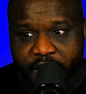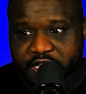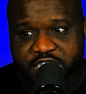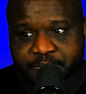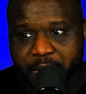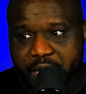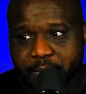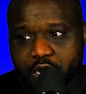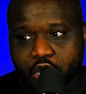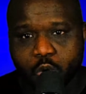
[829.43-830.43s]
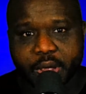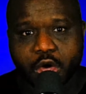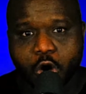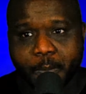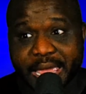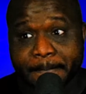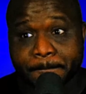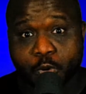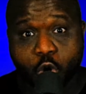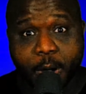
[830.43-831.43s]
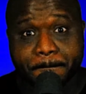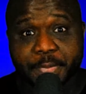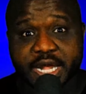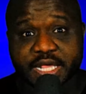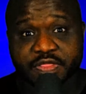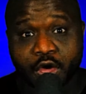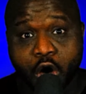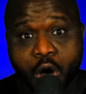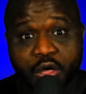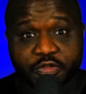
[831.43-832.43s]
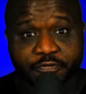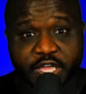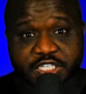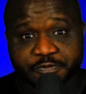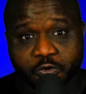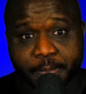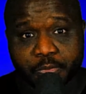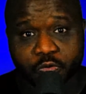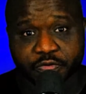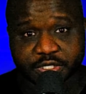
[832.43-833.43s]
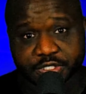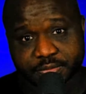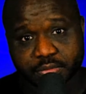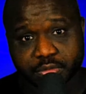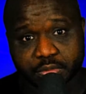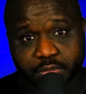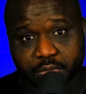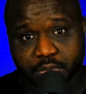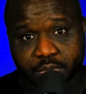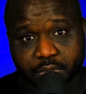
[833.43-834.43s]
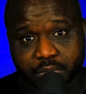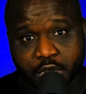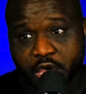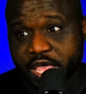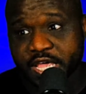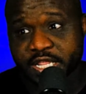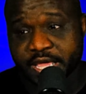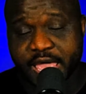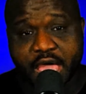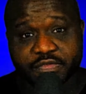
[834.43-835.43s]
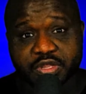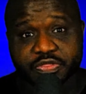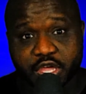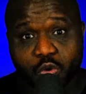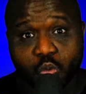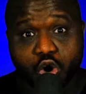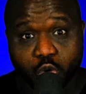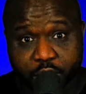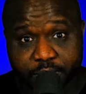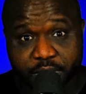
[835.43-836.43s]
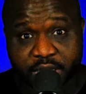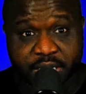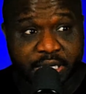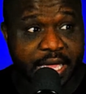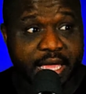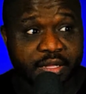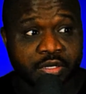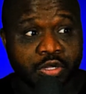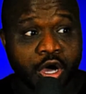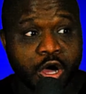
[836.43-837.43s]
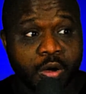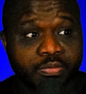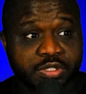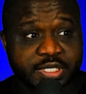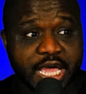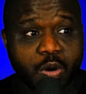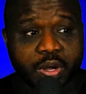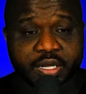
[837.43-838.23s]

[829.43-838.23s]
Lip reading: Spider-Man No Way Home made more money than all the Phase 4 movies. It didn't have anything woke. It didn't tie away.